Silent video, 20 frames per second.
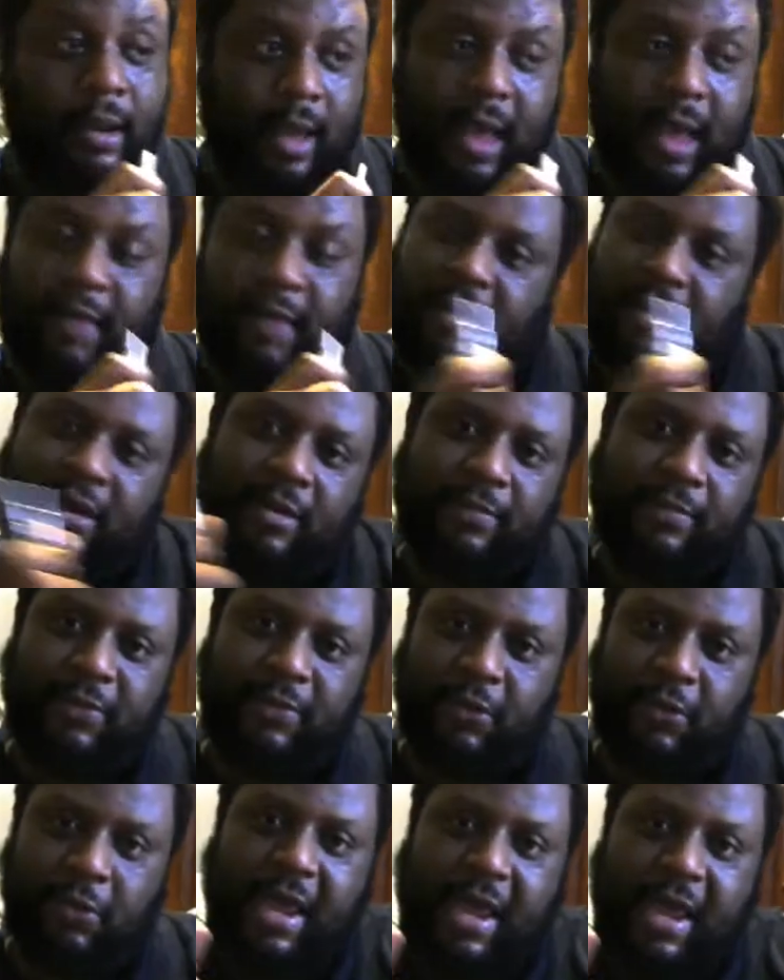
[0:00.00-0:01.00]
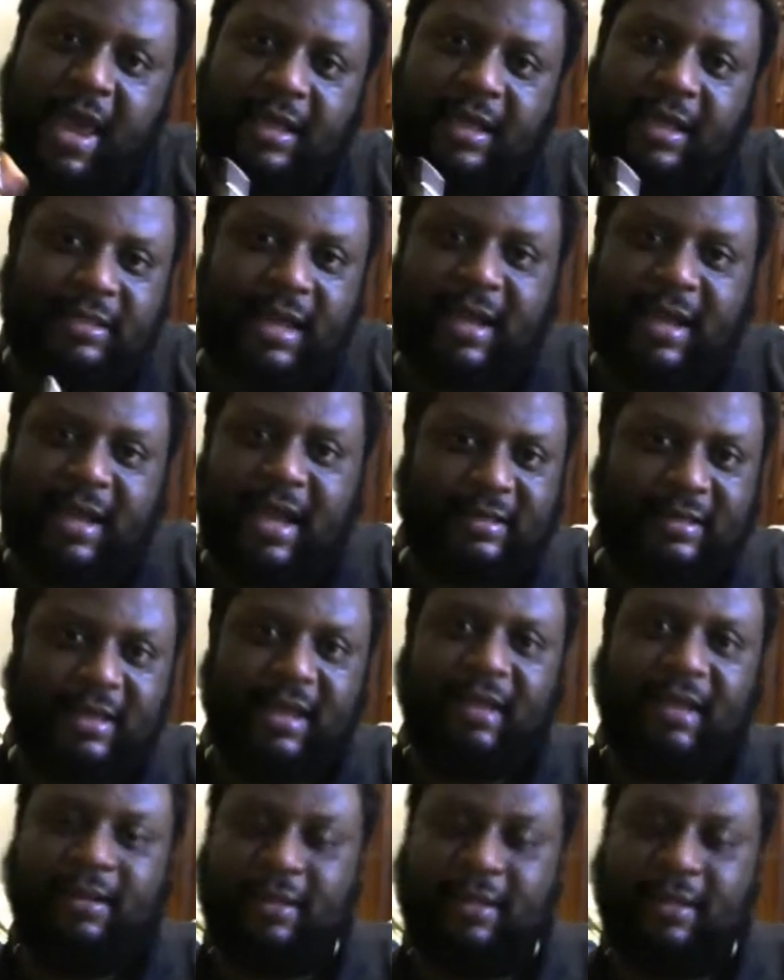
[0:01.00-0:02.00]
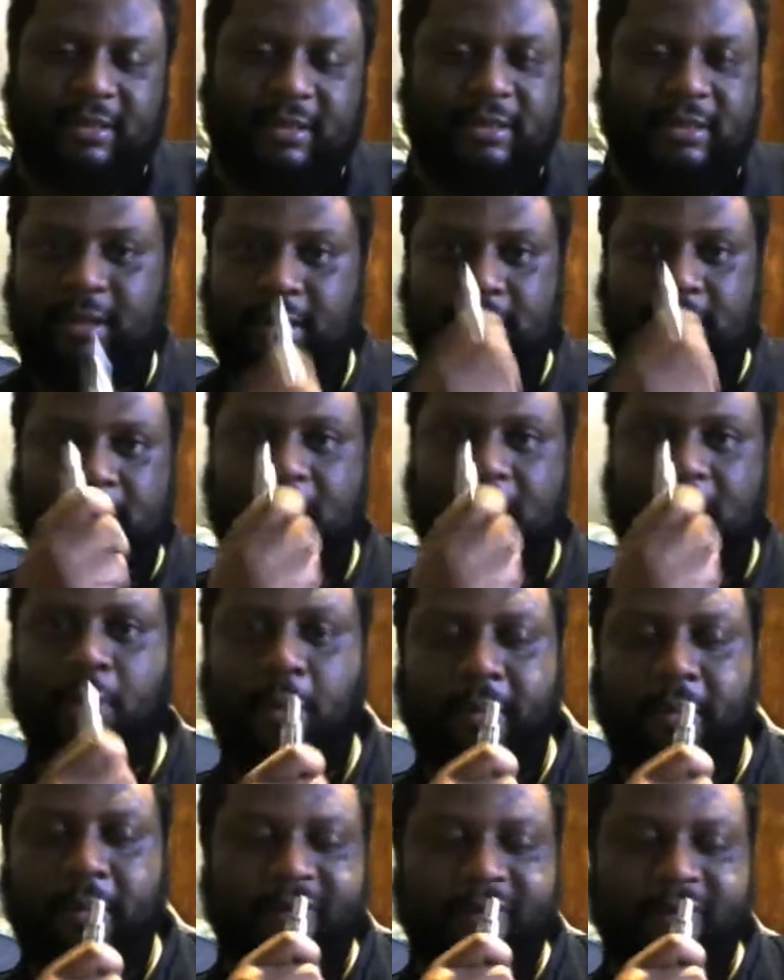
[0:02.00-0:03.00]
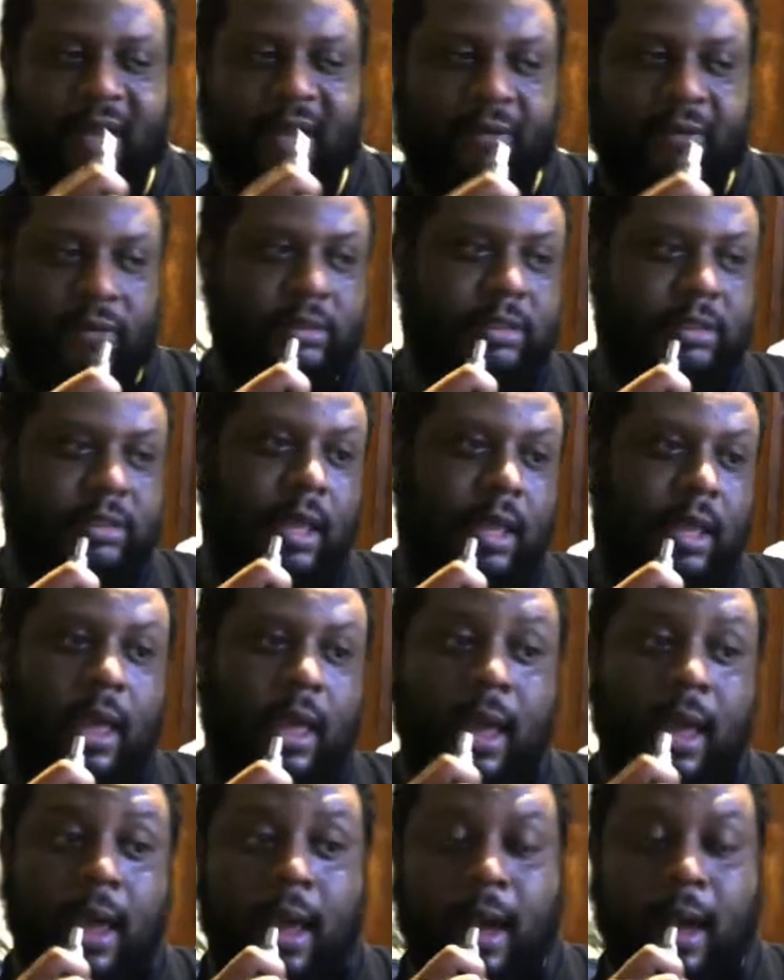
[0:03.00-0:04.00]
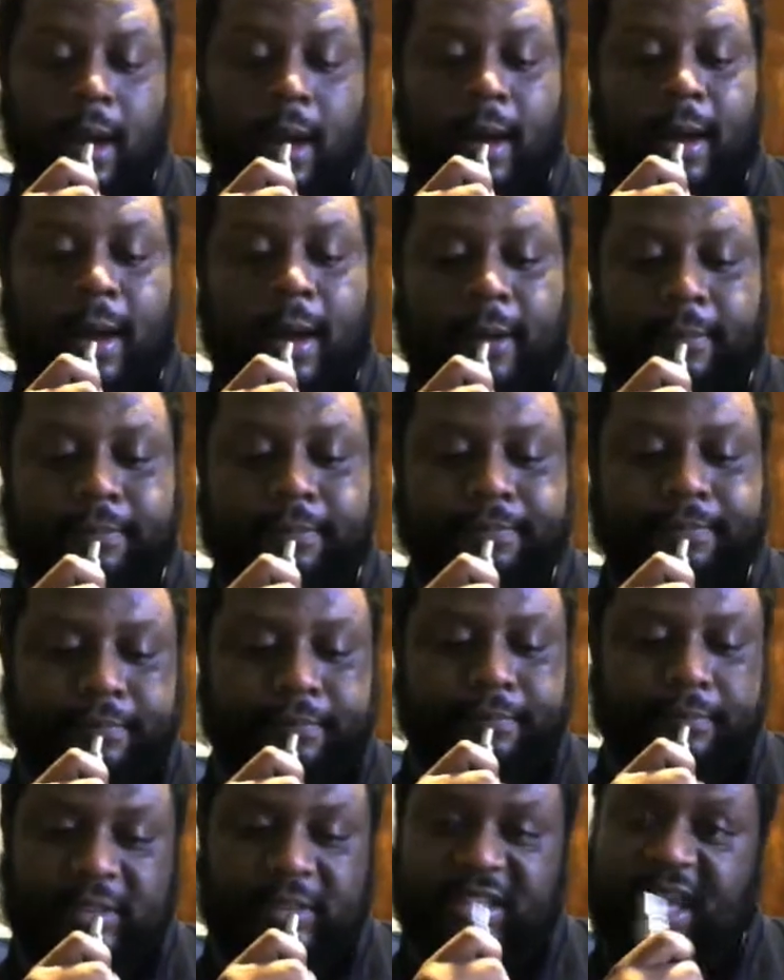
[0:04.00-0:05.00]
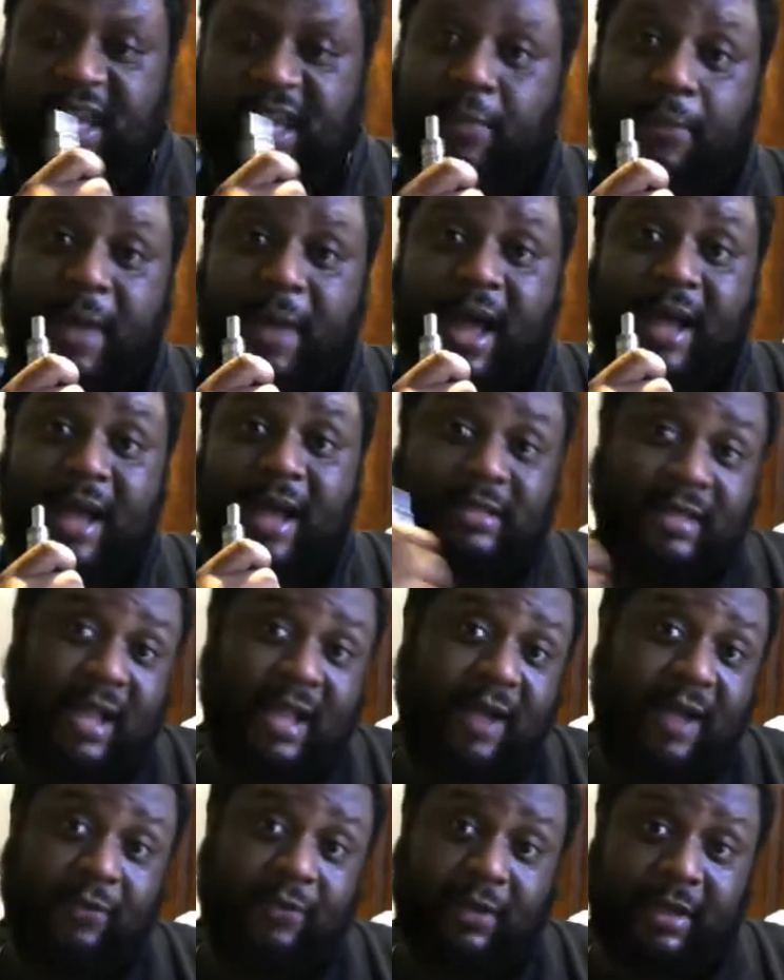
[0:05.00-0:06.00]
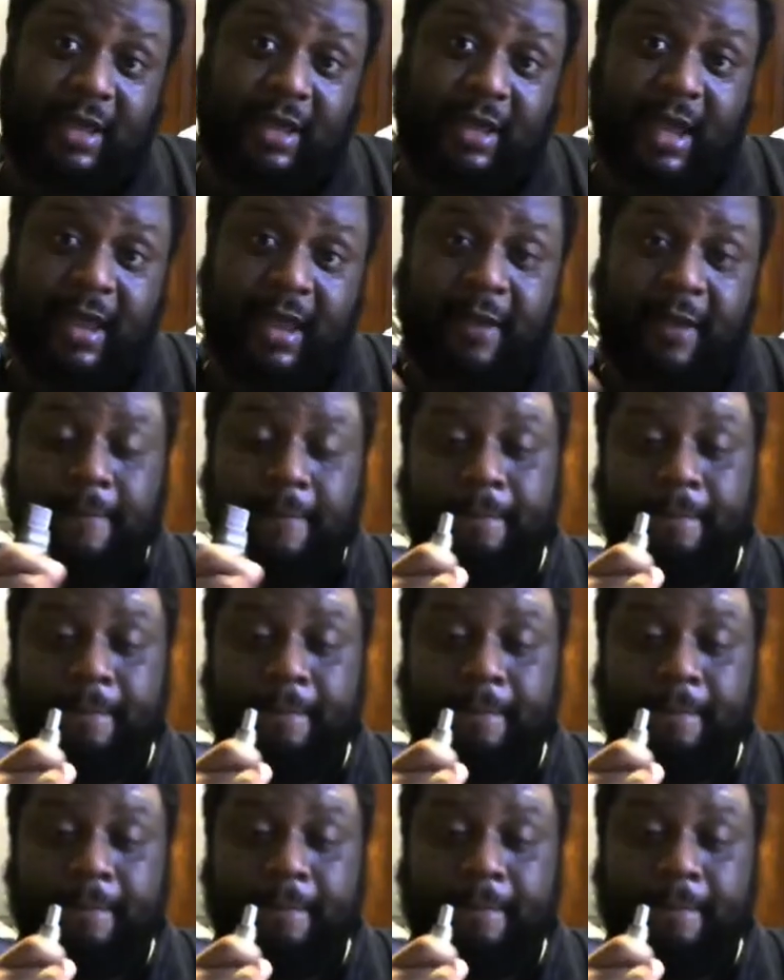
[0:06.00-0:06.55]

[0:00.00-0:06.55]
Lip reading: Other than the Muty X, like I said, this is another one of my favorites. Zamplebox, not for the kid.